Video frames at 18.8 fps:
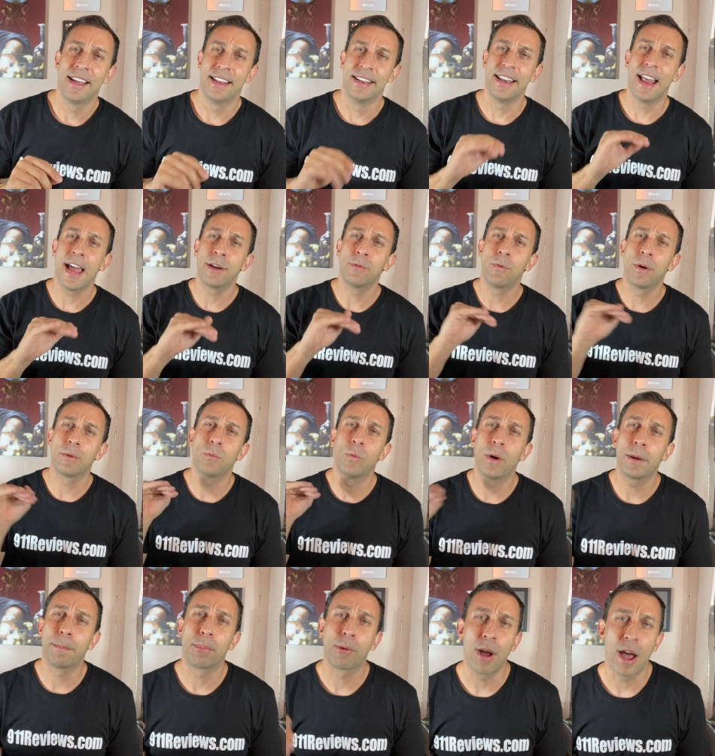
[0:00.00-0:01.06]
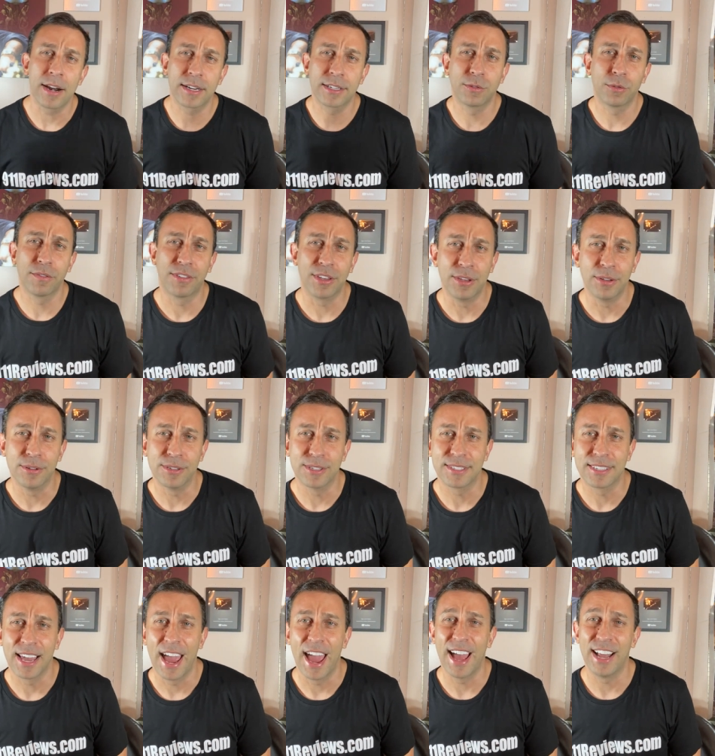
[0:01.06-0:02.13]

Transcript: 911productreviews